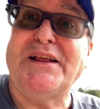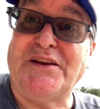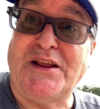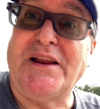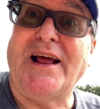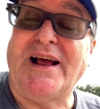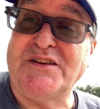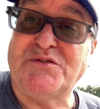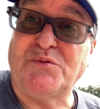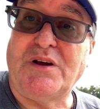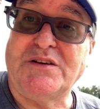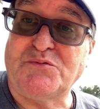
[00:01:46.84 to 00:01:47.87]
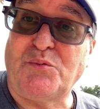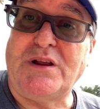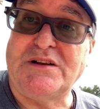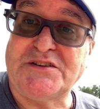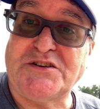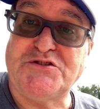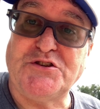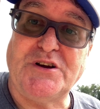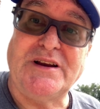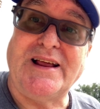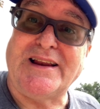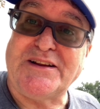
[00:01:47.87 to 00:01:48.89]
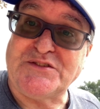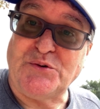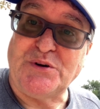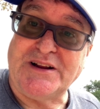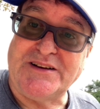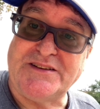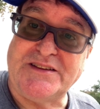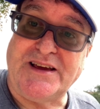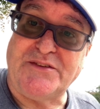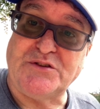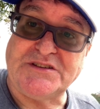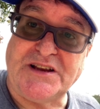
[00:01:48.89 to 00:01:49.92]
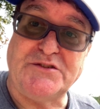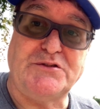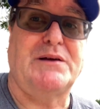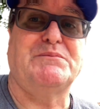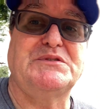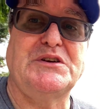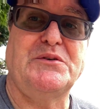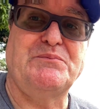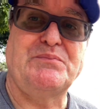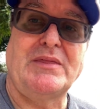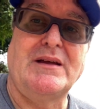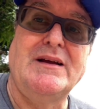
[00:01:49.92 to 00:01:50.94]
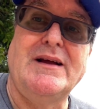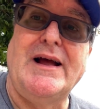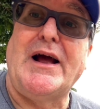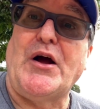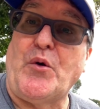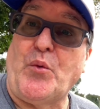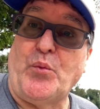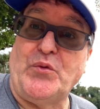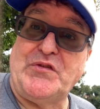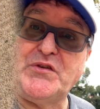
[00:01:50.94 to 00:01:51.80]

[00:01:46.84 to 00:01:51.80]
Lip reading: it as well as I should, and it's going into the other sand trap. So let's see what